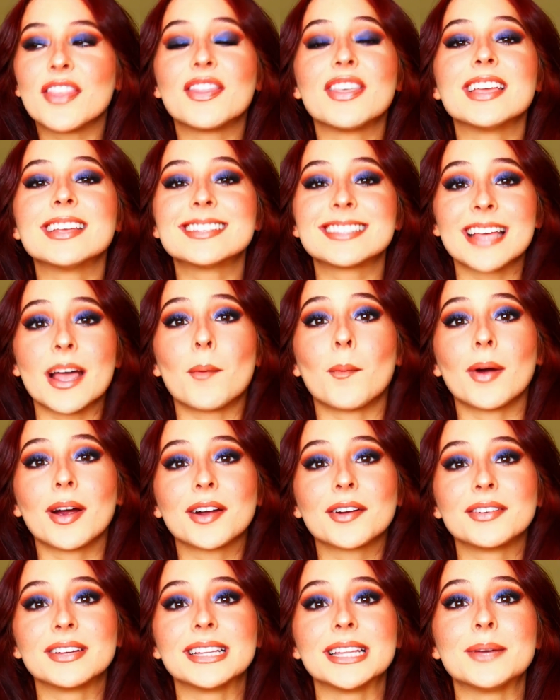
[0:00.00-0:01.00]
things that
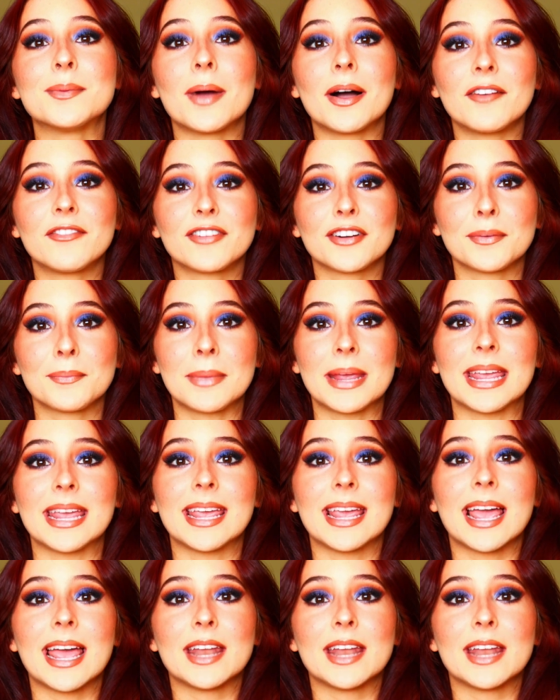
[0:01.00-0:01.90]
work really well for me,